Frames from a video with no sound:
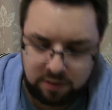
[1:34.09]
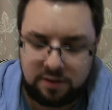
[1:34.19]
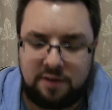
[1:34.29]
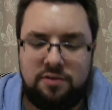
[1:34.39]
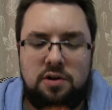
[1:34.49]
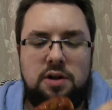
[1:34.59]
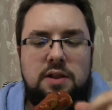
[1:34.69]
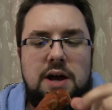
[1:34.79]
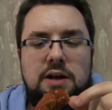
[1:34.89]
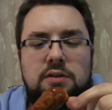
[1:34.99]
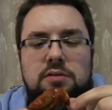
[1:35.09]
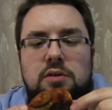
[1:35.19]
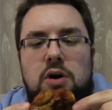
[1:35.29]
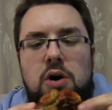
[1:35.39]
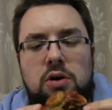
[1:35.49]
Definitely that is
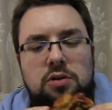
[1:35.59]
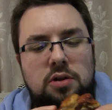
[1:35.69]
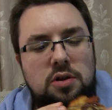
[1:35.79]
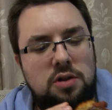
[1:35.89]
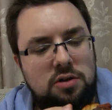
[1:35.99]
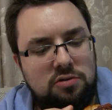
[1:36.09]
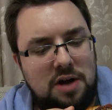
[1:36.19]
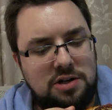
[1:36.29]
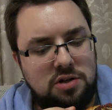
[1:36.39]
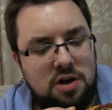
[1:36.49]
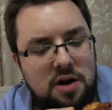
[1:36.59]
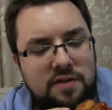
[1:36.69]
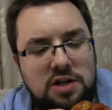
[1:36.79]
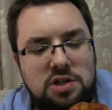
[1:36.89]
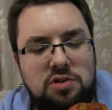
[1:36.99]
hotter than the sriracha that I've
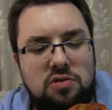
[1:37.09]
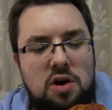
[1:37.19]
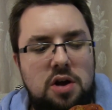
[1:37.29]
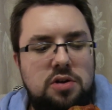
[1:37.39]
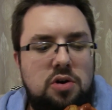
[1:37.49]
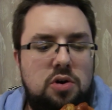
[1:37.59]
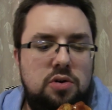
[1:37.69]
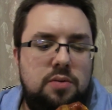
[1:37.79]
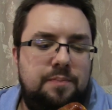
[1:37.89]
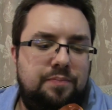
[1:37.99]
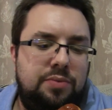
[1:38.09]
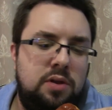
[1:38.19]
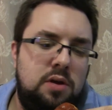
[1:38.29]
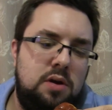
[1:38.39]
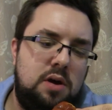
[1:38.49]
actually tried on
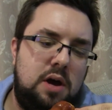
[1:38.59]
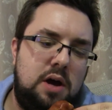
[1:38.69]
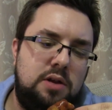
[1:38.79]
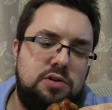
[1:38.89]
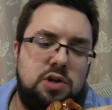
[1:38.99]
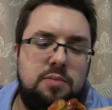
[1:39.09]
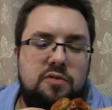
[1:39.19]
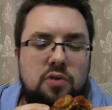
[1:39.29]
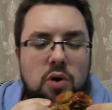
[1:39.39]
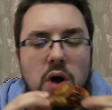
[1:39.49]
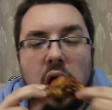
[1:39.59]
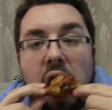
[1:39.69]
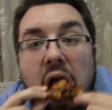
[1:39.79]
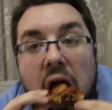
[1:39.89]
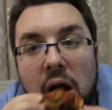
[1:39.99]
uh, the show before,
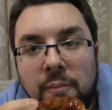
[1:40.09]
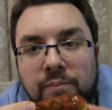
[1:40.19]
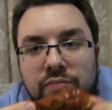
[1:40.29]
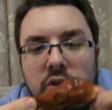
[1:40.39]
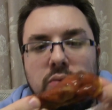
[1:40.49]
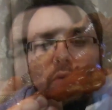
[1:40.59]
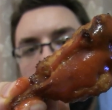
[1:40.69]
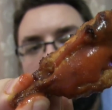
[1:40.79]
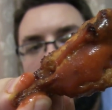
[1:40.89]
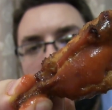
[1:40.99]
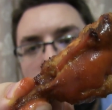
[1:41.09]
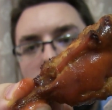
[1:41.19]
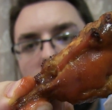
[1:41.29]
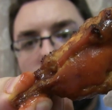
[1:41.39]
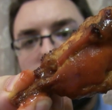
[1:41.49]
this one's got
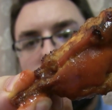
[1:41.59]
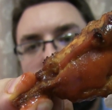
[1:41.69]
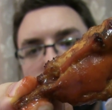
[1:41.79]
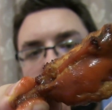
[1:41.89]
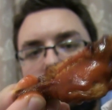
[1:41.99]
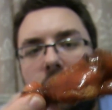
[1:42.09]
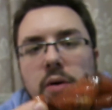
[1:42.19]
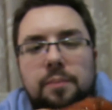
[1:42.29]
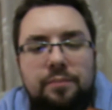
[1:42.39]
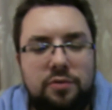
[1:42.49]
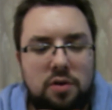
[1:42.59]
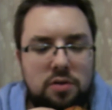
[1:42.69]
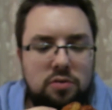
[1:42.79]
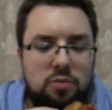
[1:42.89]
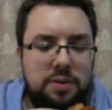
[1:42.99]
more sauce on as well. So
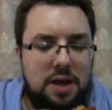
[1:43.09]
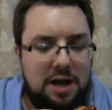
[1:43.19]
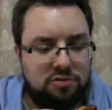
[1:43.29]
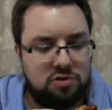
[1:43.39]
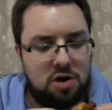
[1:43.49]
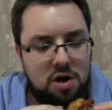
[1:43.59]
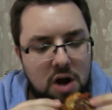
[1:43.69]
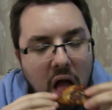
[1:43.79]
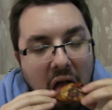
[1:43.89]
this will be extra hot.